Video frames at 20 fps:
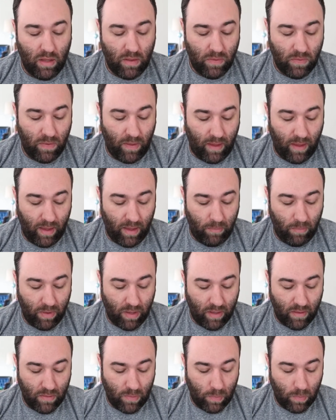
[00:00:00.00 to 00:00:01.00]
Then we
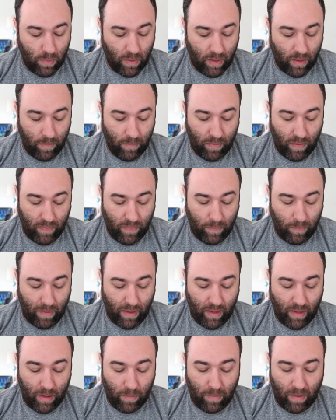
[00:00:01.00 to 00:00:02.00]
cut to where it's
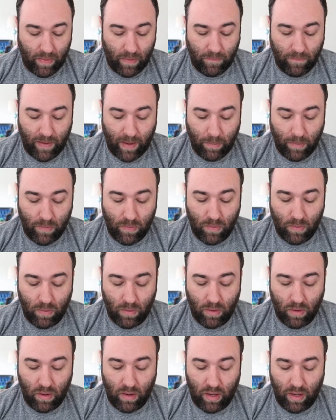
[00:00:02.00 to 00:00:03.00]
making him at the fabric
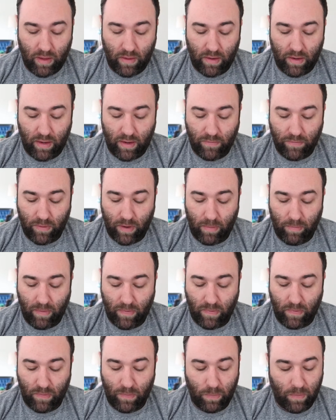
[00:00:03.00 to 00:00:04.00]
store, and Nephrite
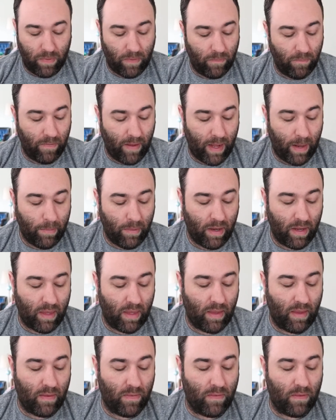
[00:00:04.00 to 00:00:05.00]
messes with the fabric
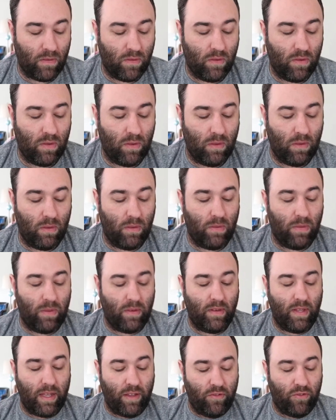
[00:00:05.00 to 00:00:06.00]
and gives it to the
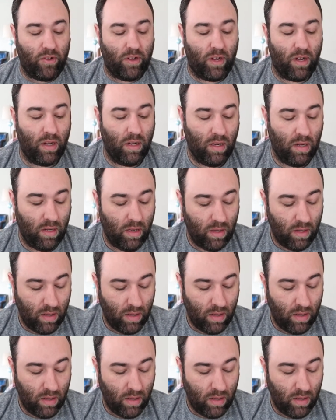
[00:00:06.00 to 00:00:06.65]
teacher.